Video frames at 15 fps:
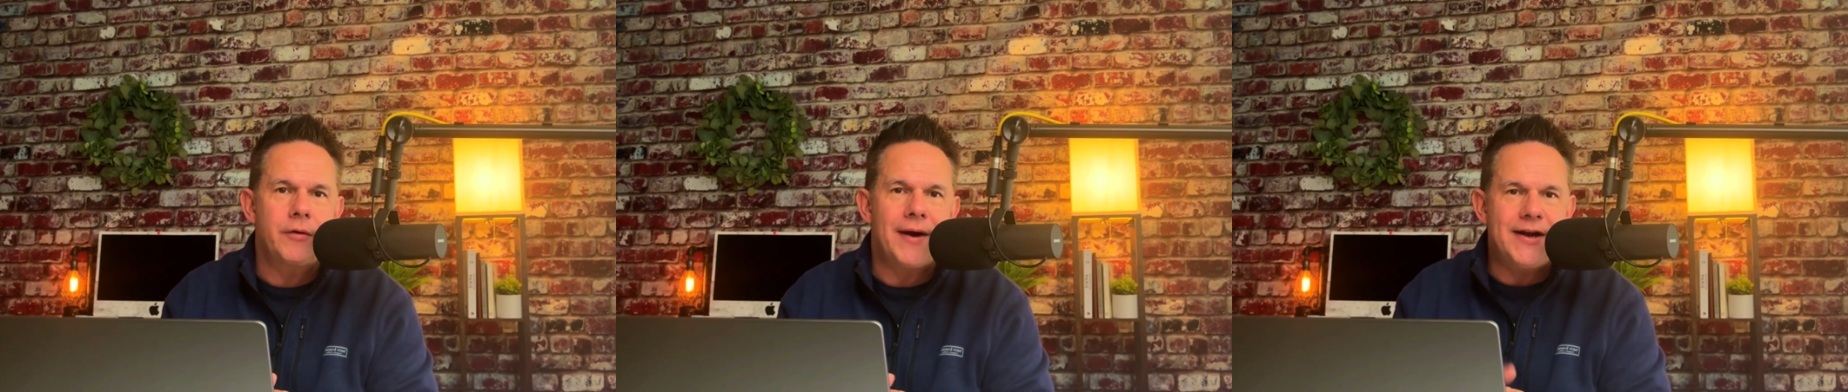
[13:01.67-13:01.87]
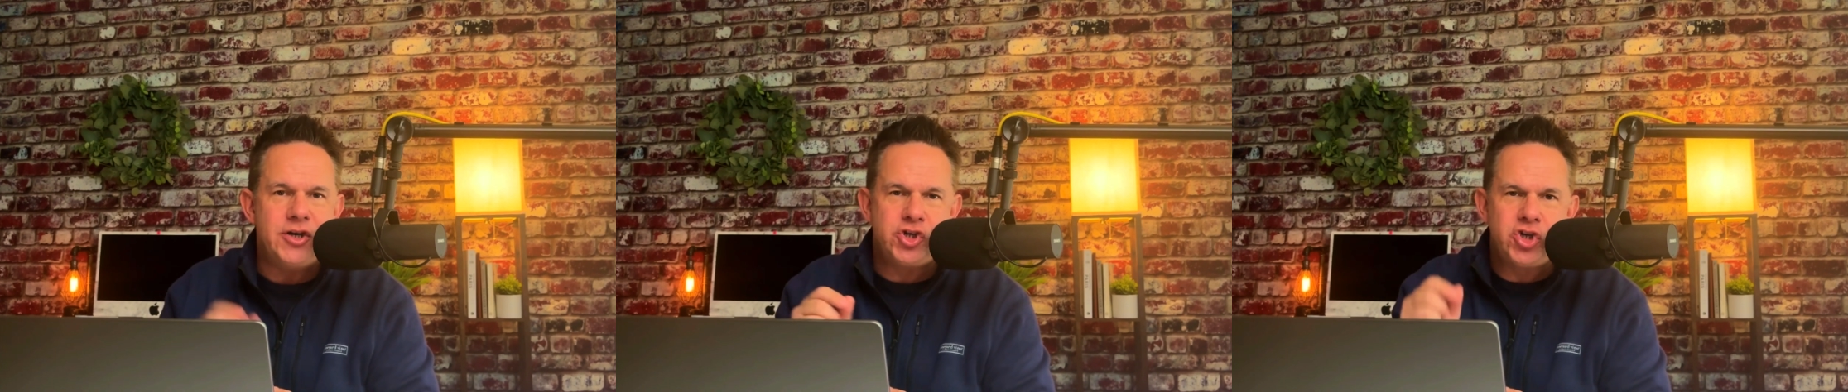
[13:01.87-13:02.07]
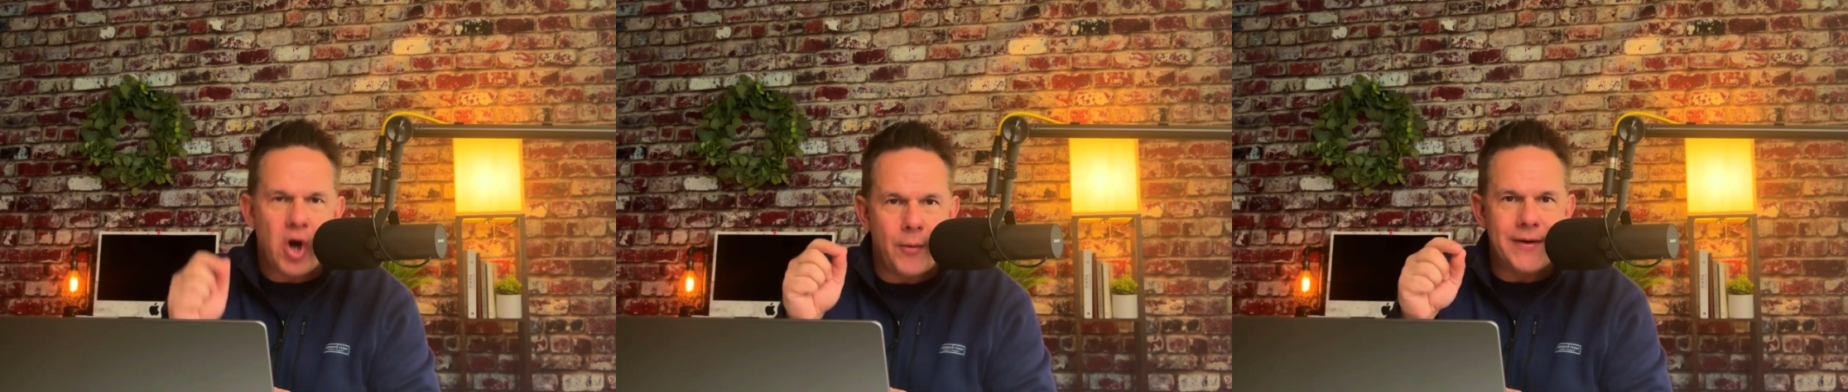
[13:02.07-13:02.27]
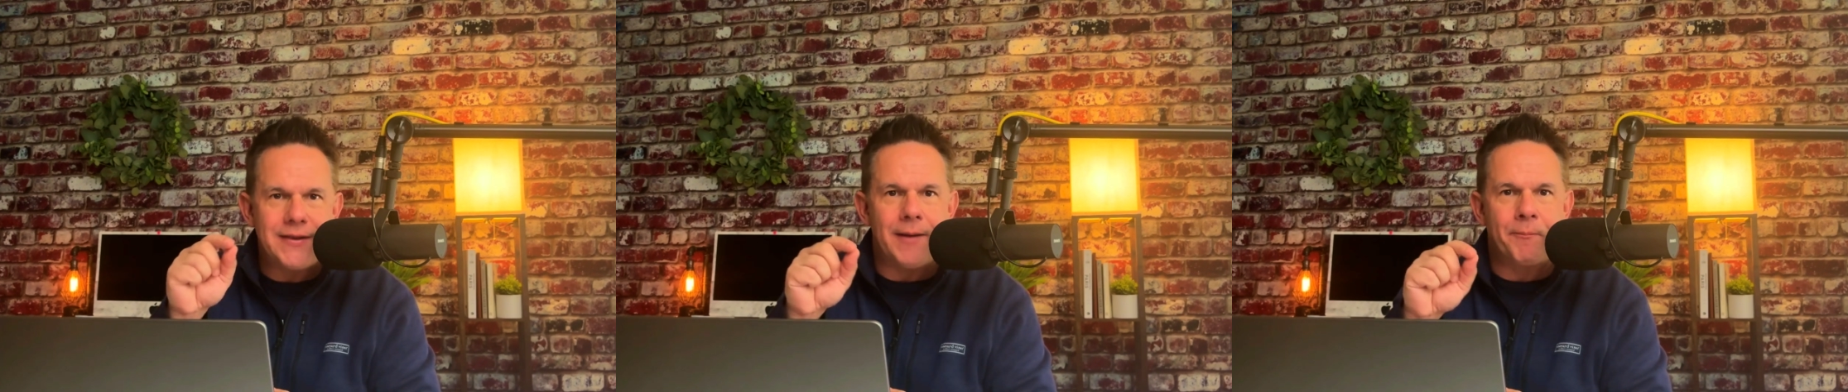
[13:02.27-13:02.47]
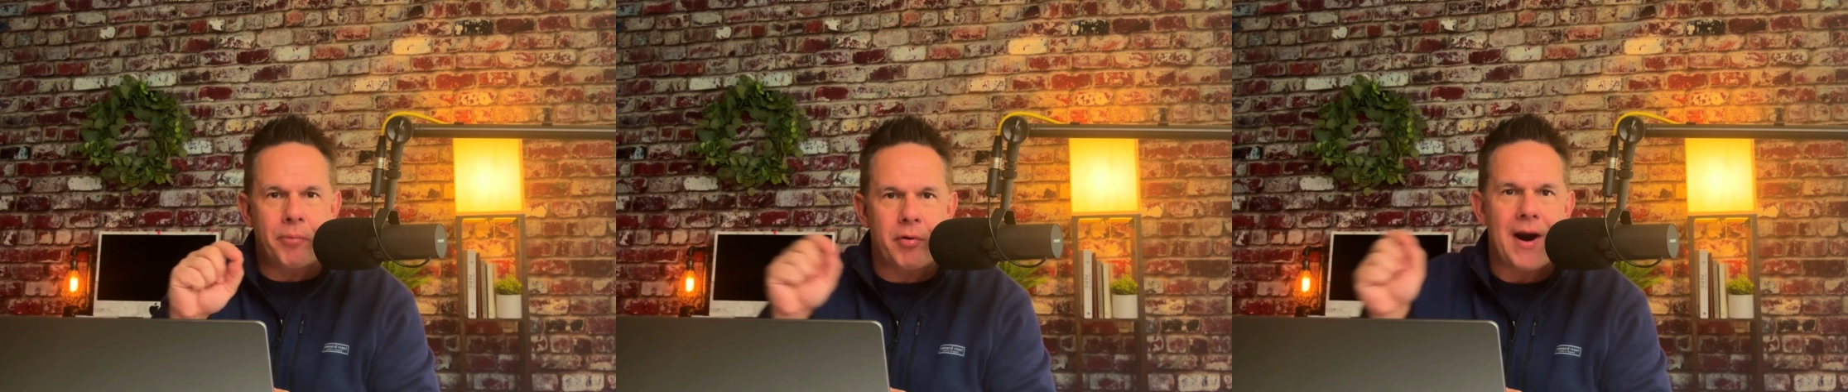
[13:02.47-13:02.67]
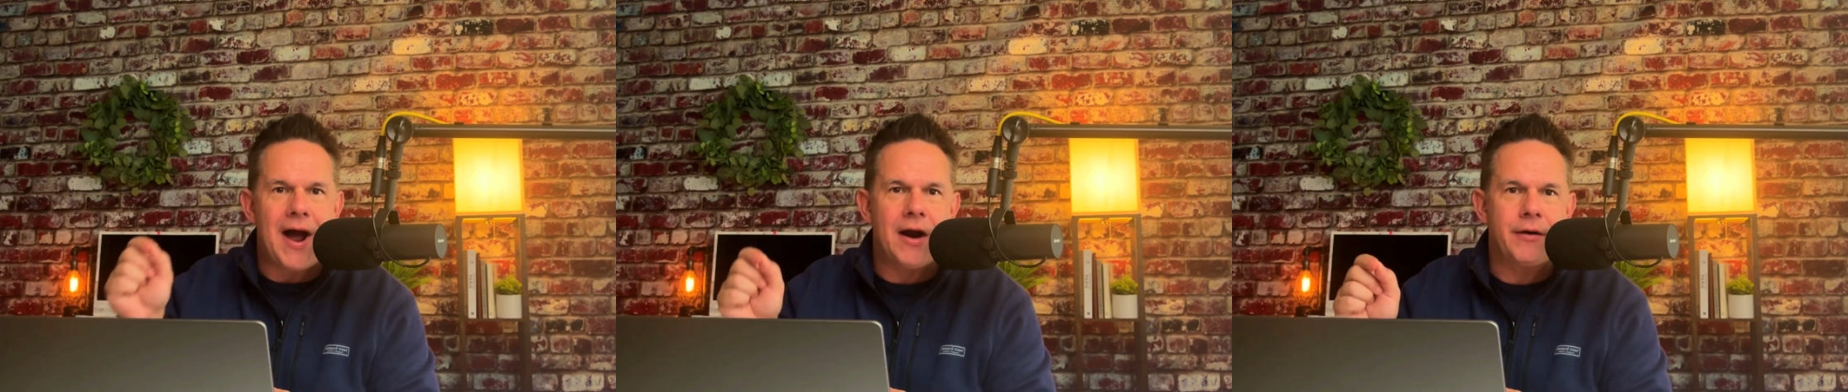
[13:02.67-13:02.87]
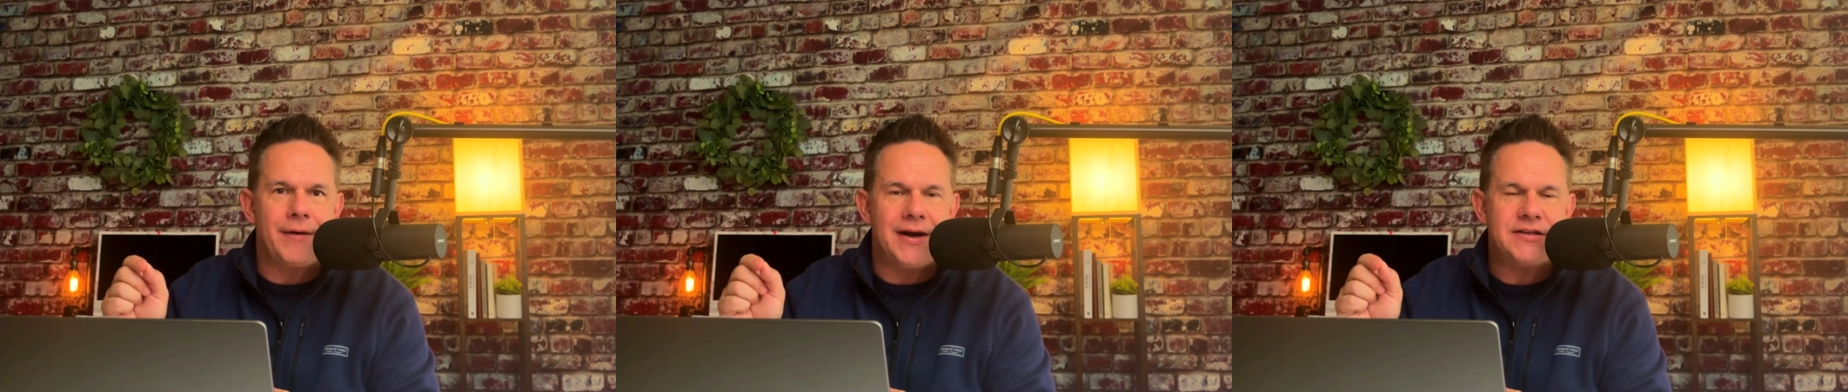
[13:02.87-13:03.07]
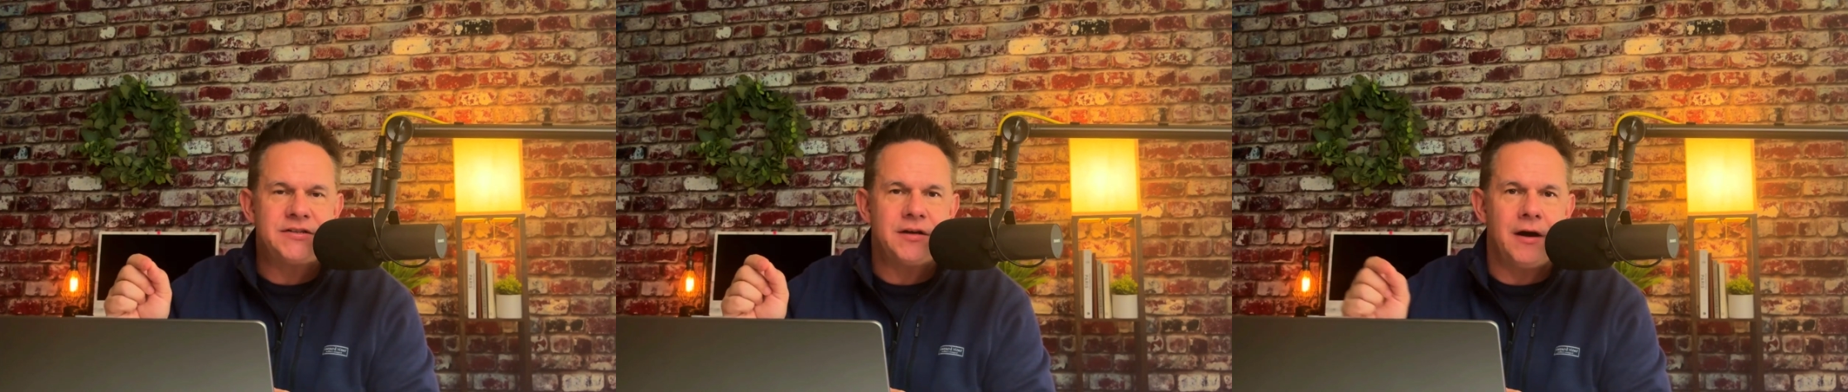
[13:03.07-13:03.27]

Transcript: right, showing the progress